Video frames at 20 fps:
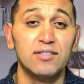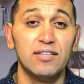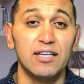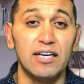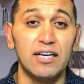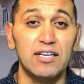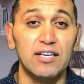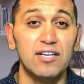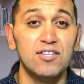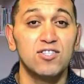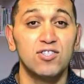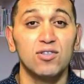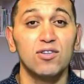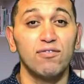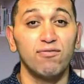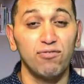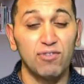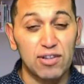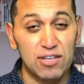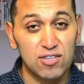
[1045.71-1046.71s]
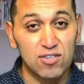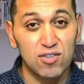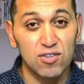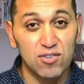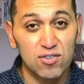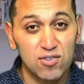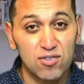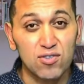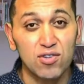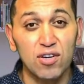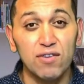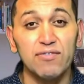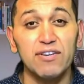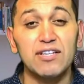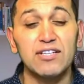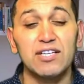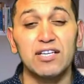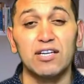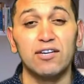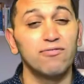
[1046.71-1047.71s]
And so for this
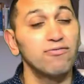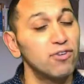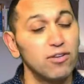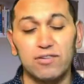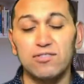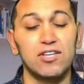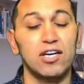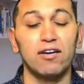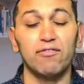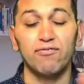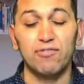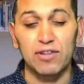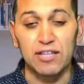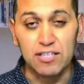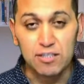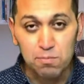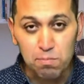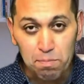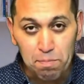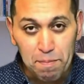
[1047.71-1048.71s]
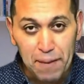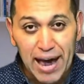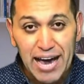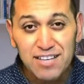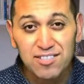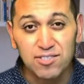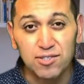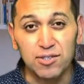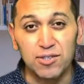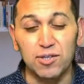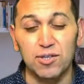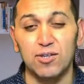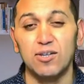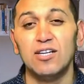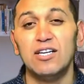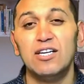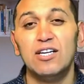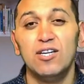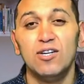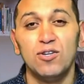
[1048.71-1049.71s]
servant here, for this master here,
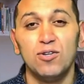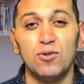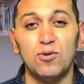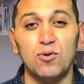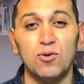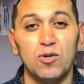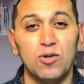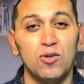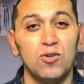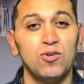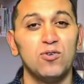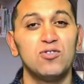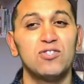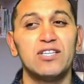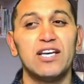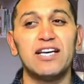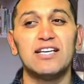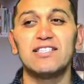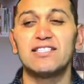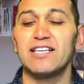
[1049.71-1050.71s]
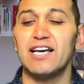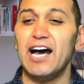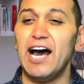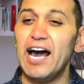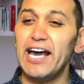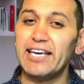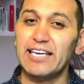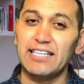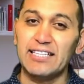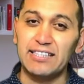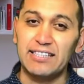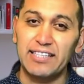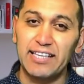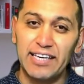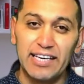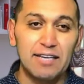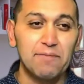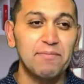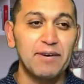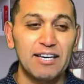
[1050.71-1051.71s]
who says, I can
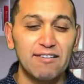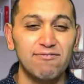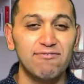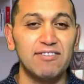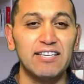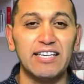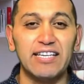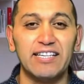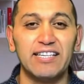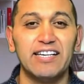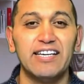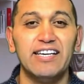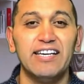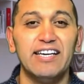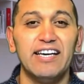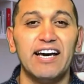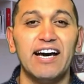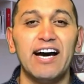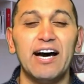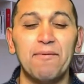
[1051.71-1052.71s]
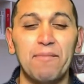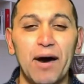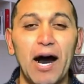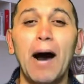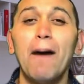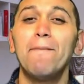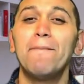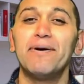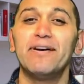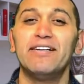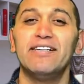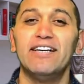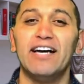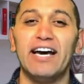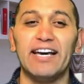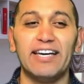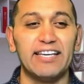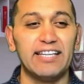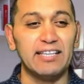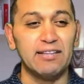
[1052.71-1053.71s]
kick my feet up,
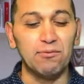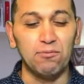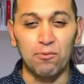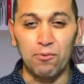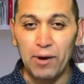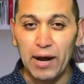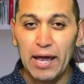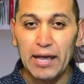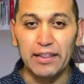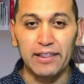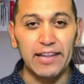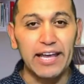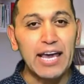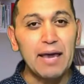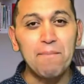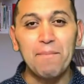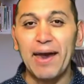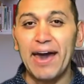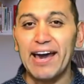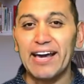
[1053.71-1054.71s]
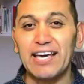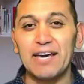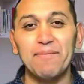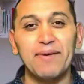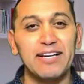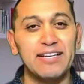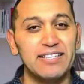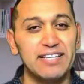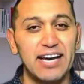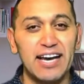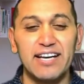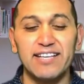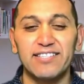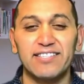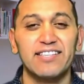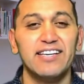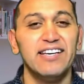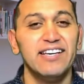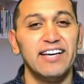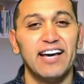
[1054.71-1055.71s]
I can lay back at my desk,
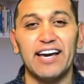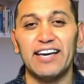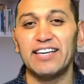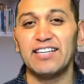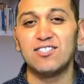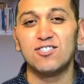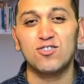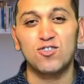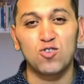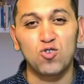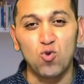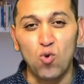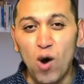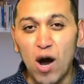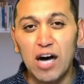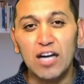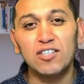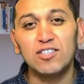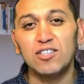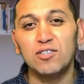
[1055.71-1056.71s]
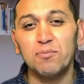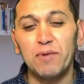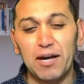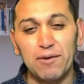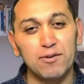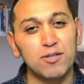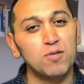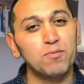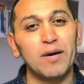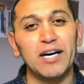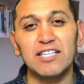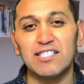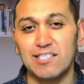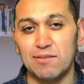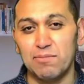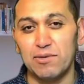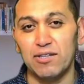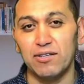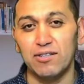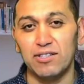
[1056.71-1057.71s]
I can squander my
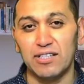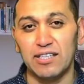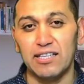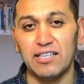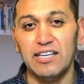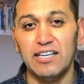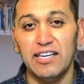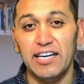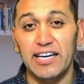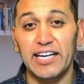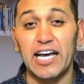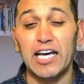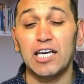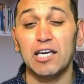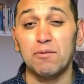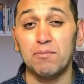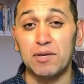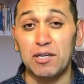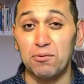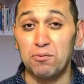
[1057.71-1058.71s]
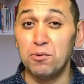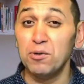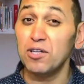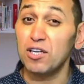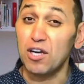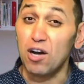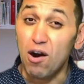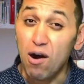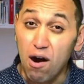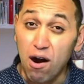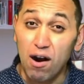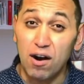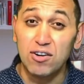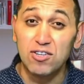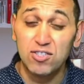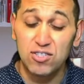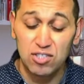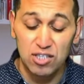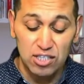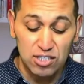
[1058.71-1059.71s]
responsibility, and I can be really
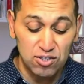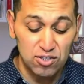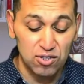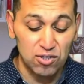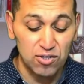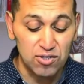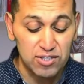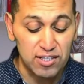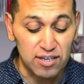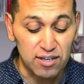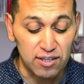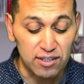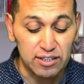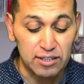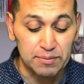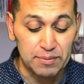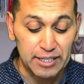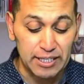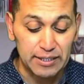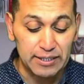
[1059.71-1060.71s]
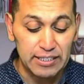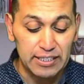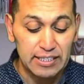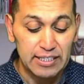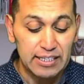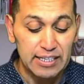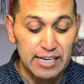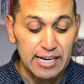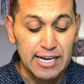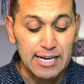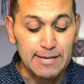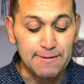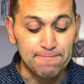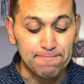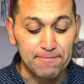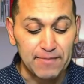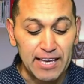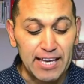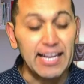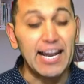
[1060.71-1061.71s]
harsh to those that are under me.
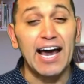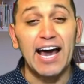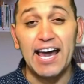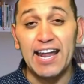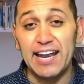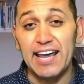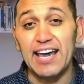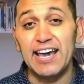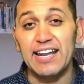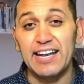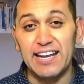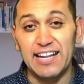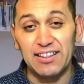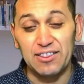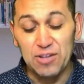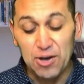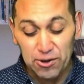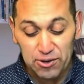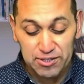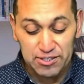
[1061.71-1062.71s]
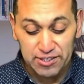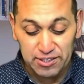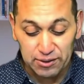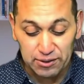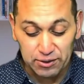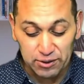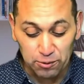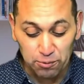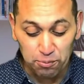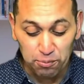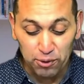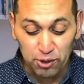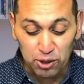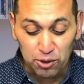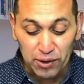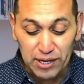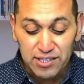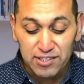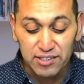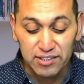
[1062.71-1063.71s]
And notice the
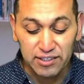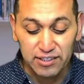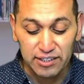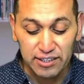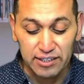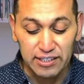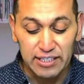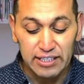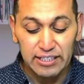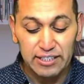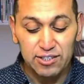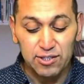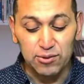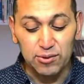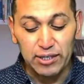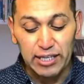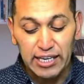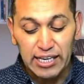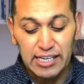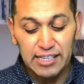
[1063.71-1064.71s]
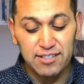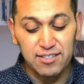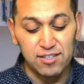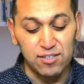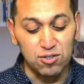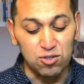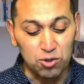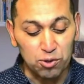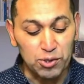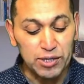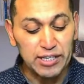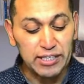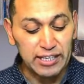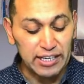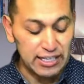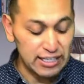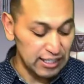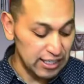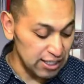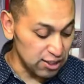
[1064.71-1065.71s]
progression there: to eat, drink,
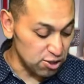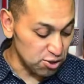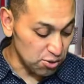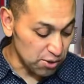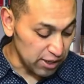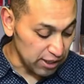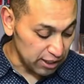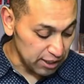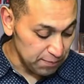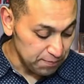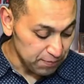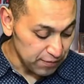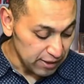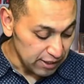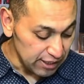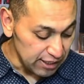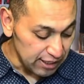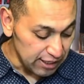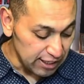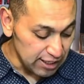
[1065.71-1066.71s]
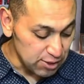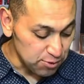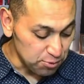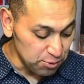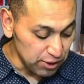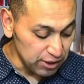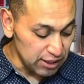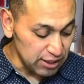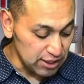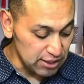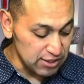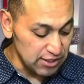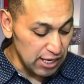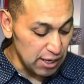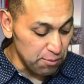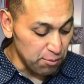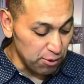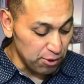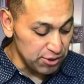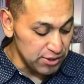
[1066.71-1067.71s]
and get drunk. It's really the
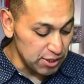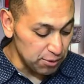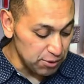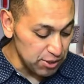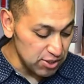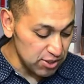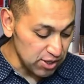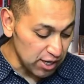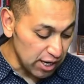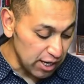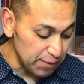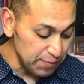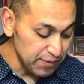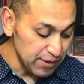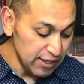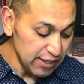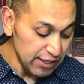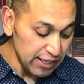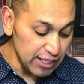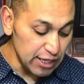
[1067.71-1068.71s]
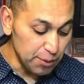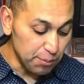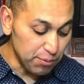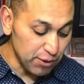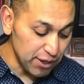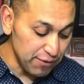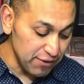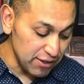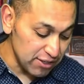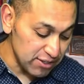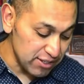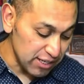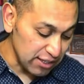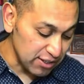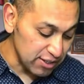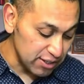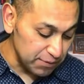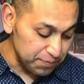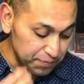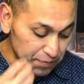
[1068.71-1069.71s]
same words that we saw in the previous
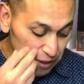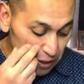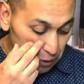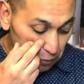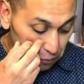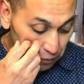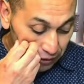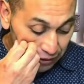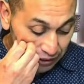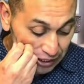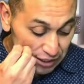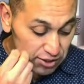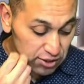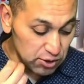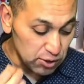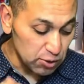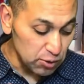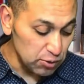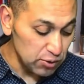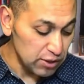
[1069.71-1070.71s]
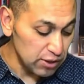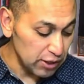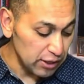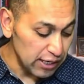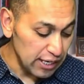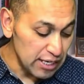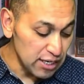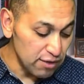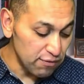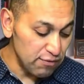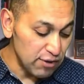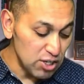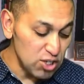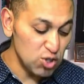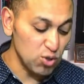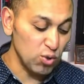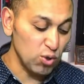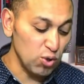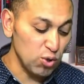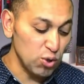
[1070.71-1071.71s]
section related to the
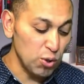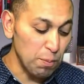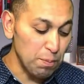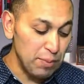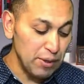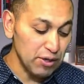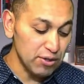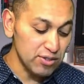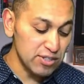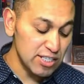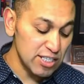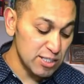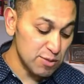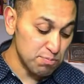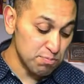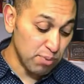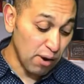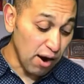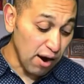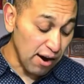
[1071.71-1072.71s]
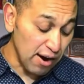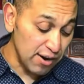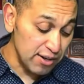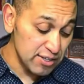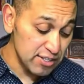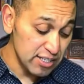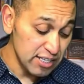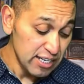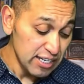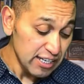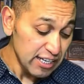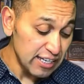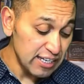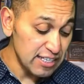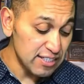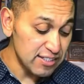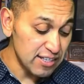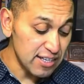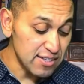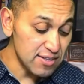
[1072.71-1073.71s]
individual who builds his barns, and he
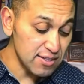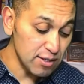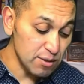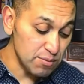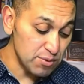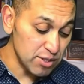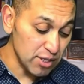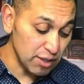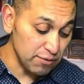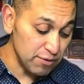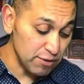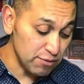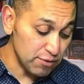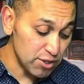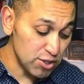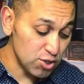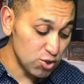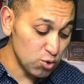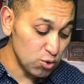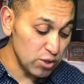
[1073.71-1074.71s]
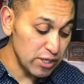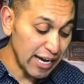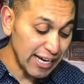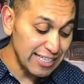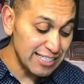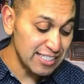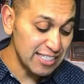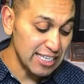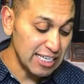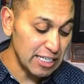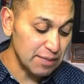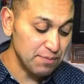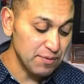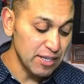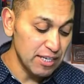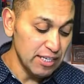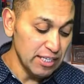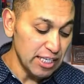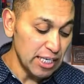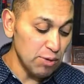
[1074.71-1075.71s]
says to himself in verse 19,
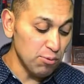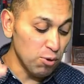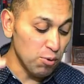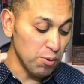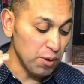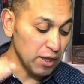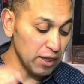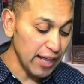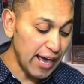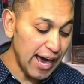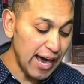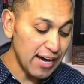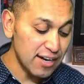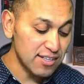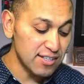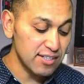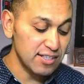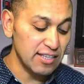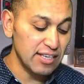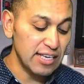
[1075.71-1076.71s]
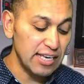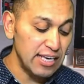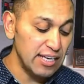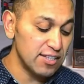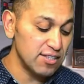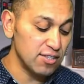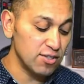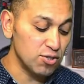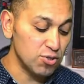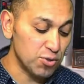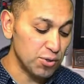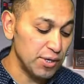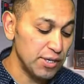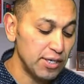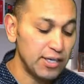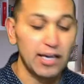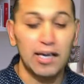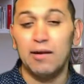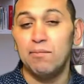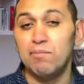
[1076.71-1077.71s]
he will relax, eat,
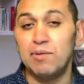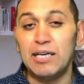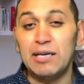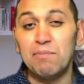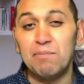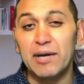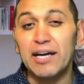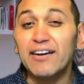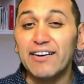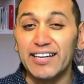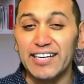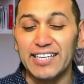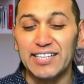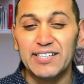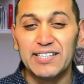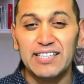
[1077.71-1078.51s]
drink, and be merry.